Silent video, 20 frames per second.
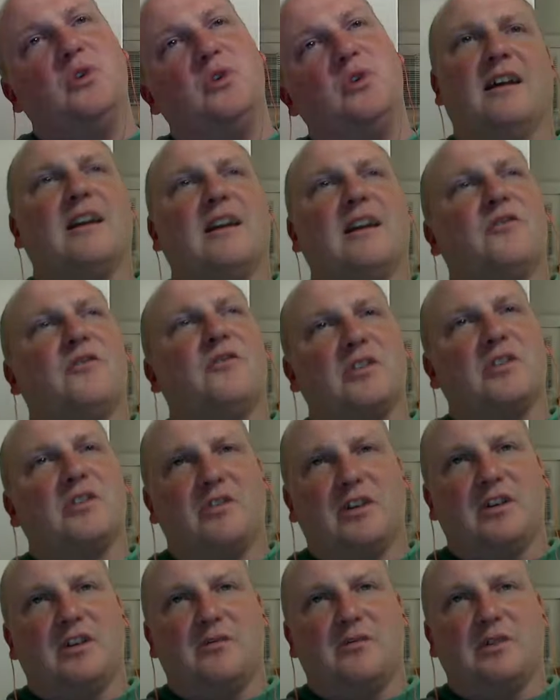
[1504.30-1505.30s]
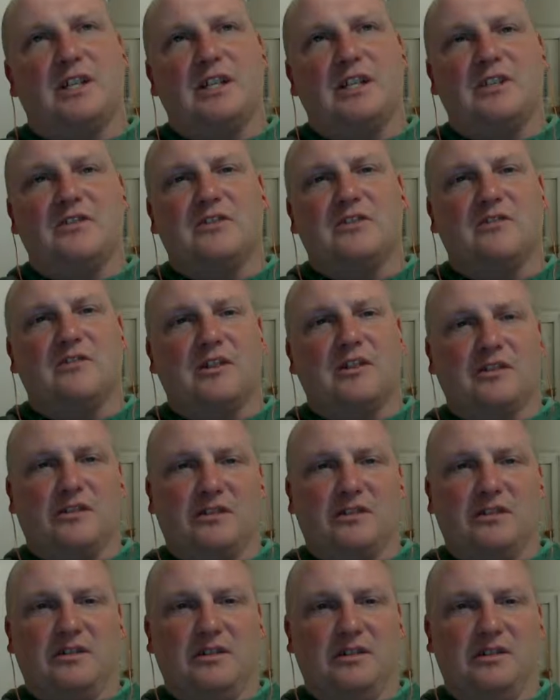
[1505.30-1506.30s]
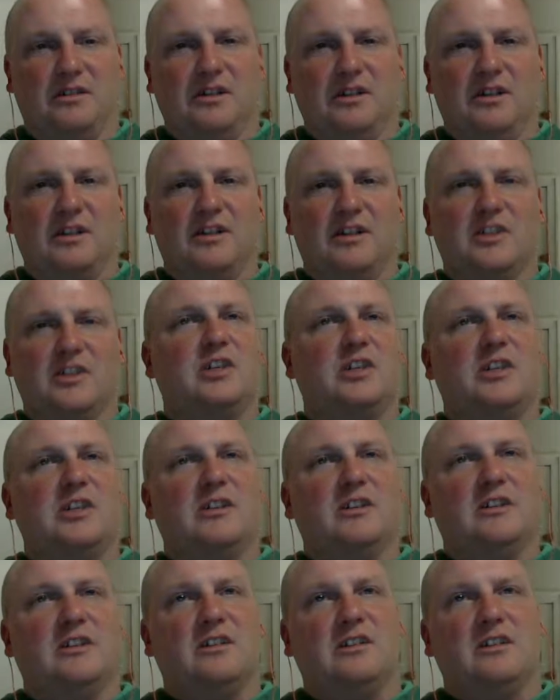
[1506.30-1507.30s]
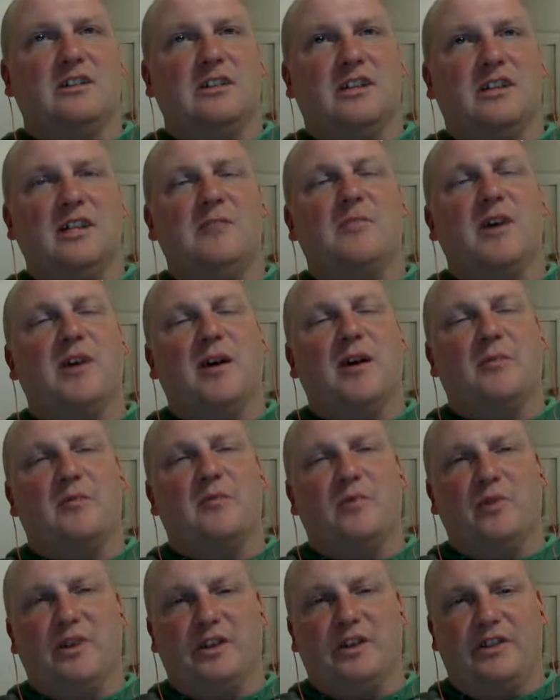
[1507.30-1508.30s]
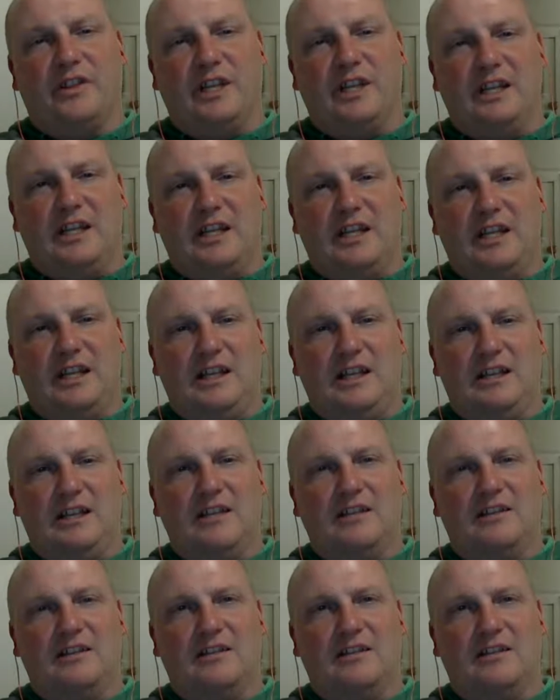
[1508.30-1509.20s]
I got frustrated with the instructor because she couldn't keep up with the